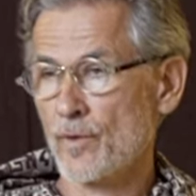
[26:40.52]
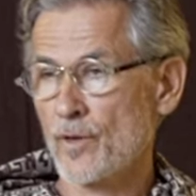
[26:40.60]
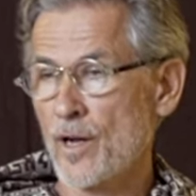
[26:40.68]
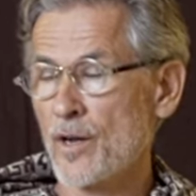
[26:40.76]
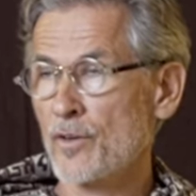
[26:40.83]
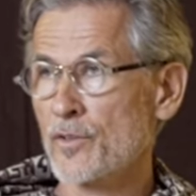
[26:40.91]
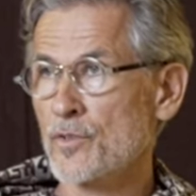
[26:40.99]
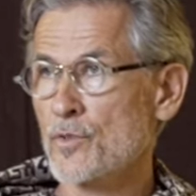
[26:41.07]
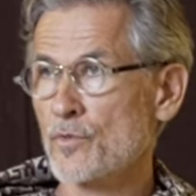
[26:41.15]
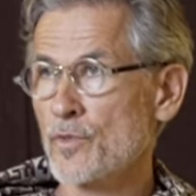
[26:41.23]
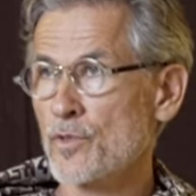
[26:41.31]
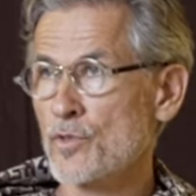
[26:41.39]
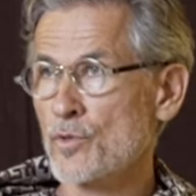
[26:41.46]
characters
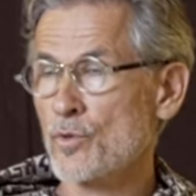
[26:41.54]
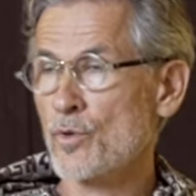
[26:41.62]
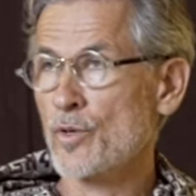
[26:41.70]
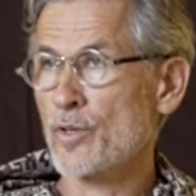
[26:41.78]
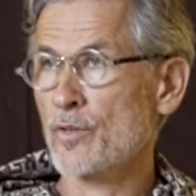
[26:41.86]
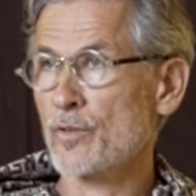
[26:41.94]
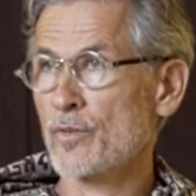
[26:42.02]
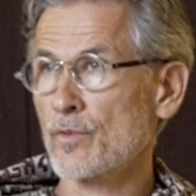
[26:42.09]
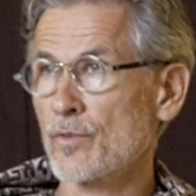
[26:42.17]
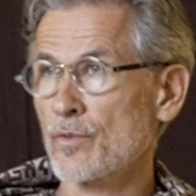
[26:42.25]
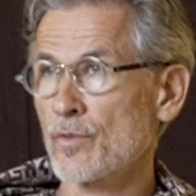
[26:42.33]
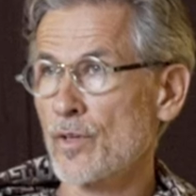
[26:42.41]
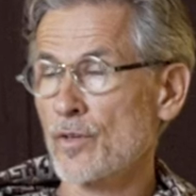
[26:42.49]
of the story.
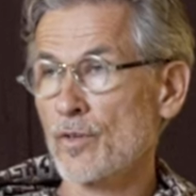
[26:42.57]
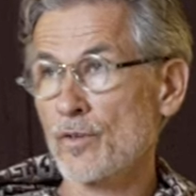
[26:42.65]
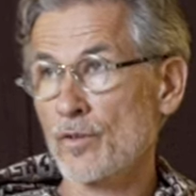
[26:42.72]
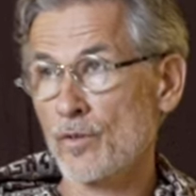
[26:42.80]
And